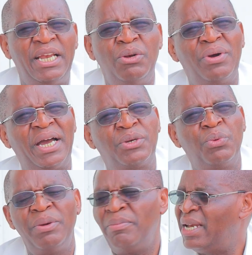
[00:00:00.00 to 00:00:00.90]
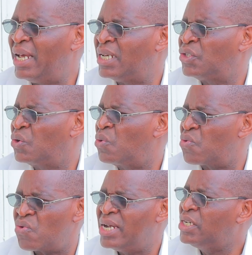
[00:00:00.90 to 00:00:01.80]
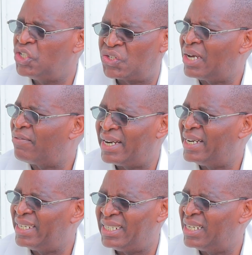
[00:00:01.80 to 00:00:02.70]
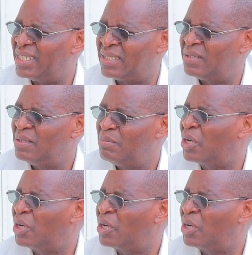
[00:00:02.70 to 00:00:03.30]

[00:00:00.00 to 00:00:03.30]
I look at women as great servant leaders